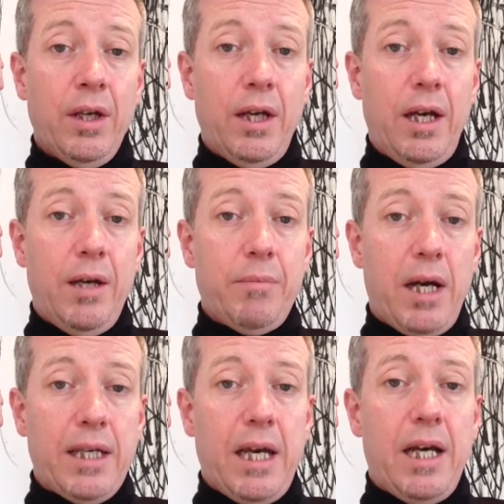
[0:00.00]

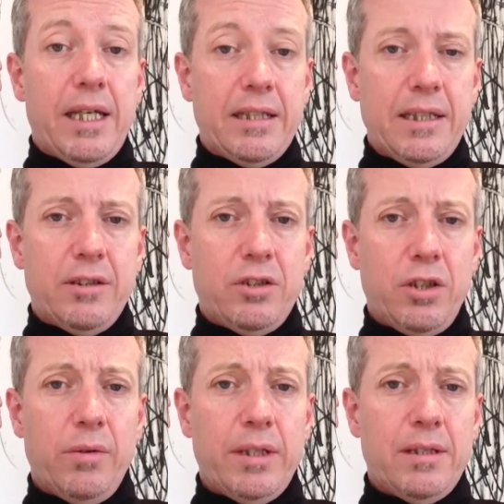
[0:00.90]
I guess that's
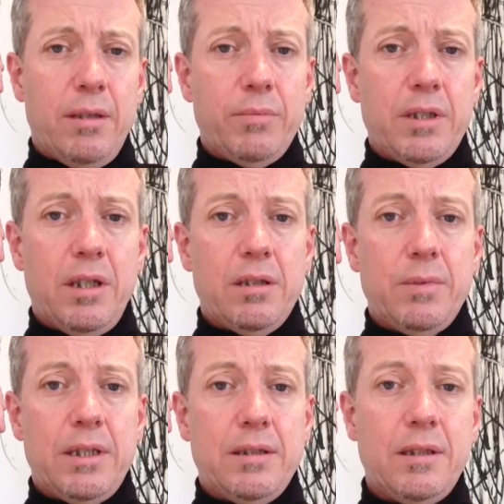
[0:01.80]
true in some
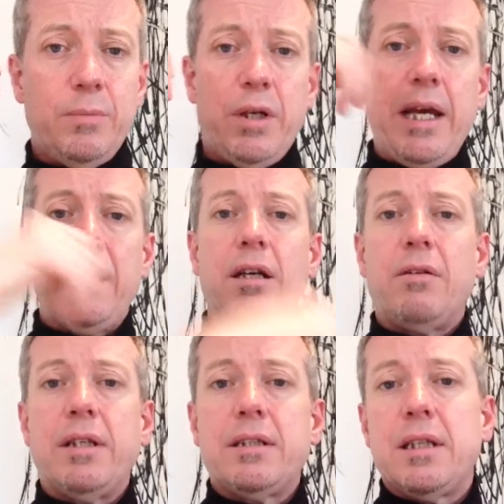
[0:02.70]
circumstances, but
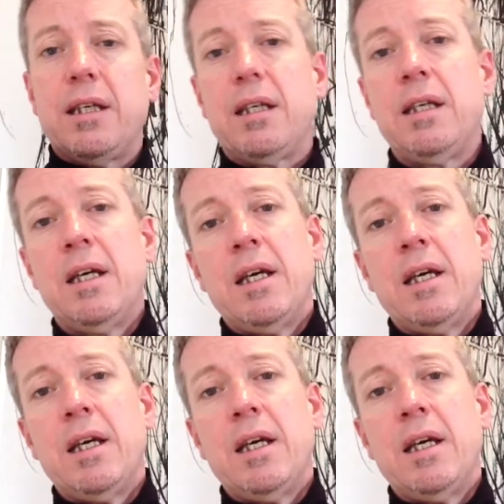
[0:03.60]
anger is a